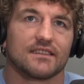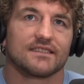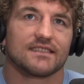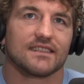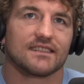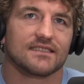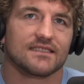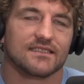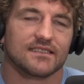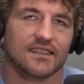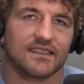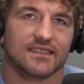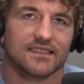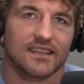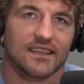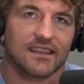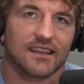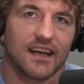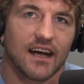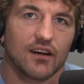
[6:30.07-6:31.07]
It sits
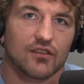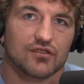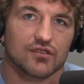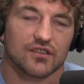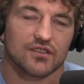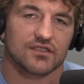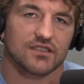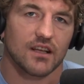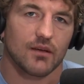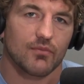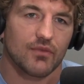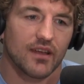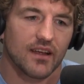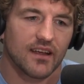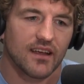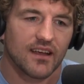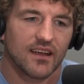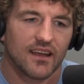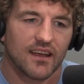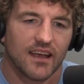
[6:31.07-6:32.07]
16,000 or
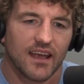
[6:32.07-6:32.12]
something.